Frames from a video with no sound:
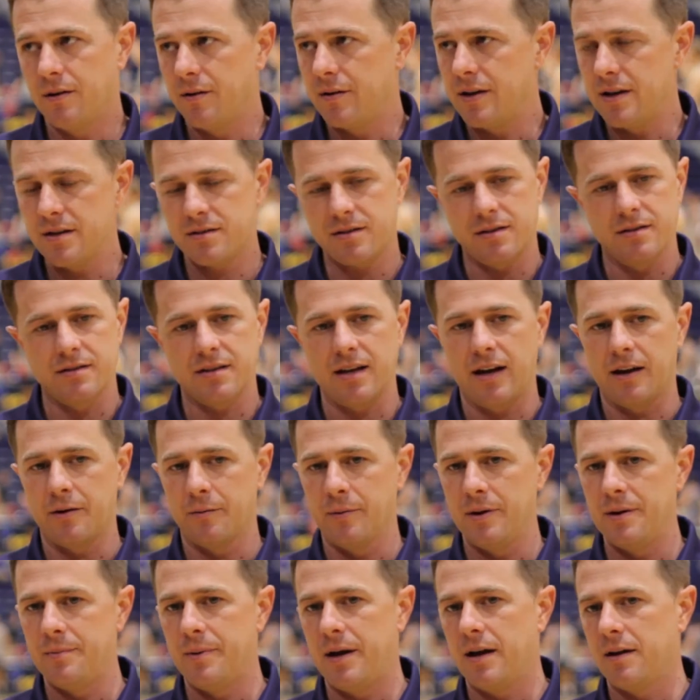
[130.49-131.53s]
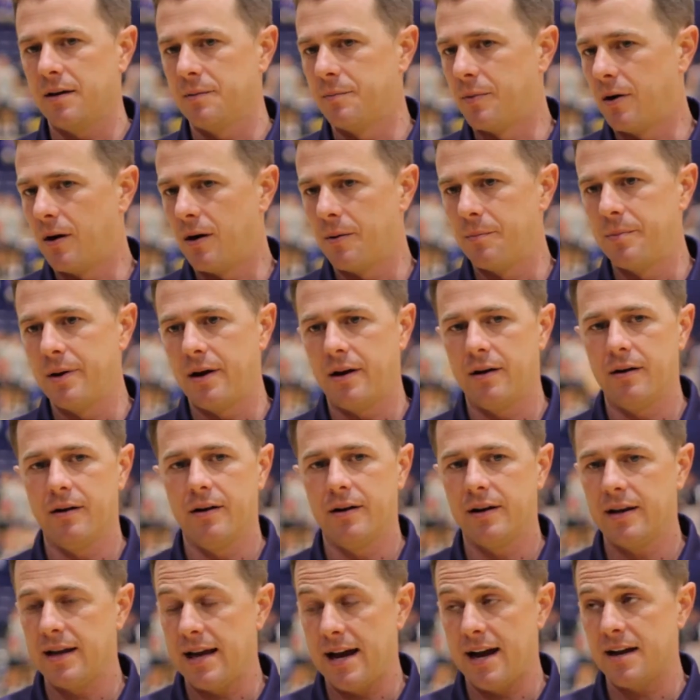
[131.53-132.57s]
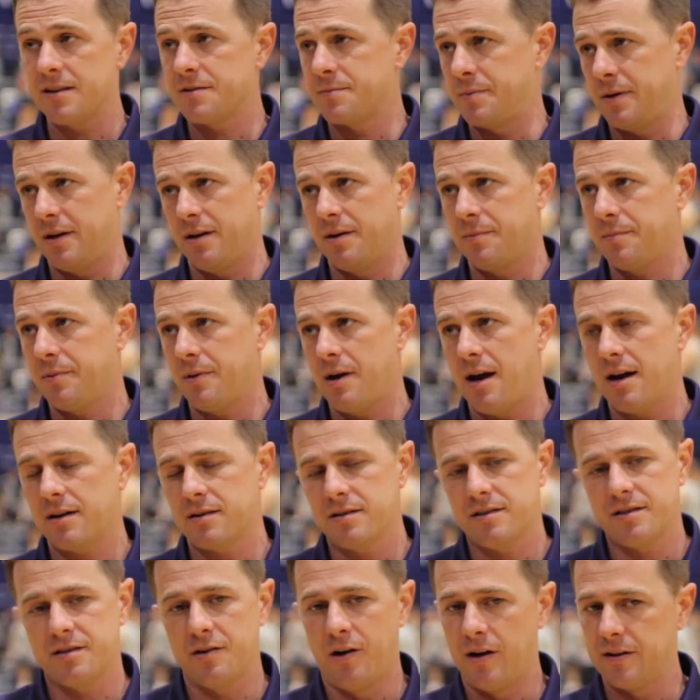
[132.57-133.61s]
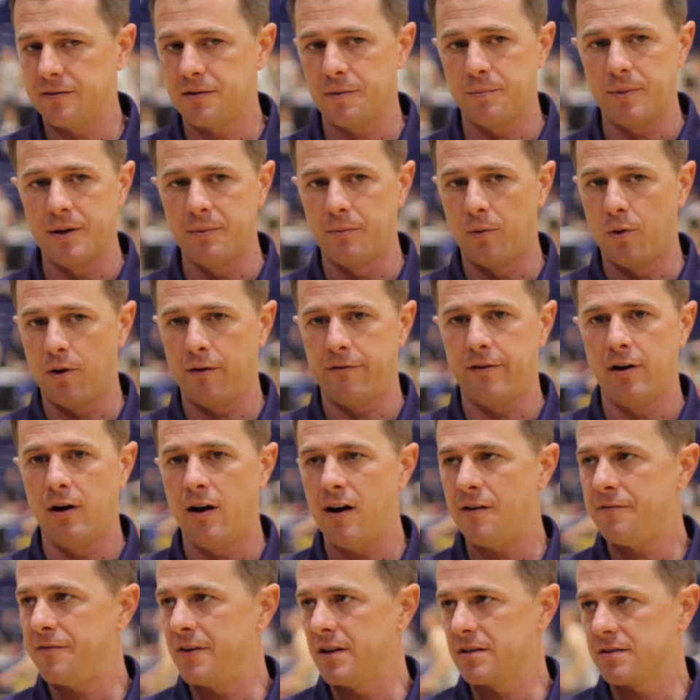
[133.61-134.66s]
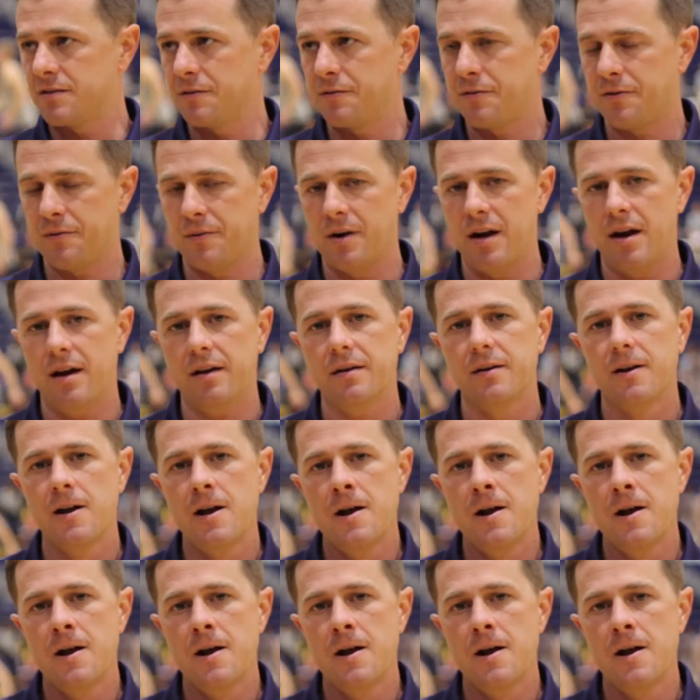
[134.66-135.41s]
Easton's got to rebound the ball better, and he has been in practice. He's going to have to be more of an offensive threat.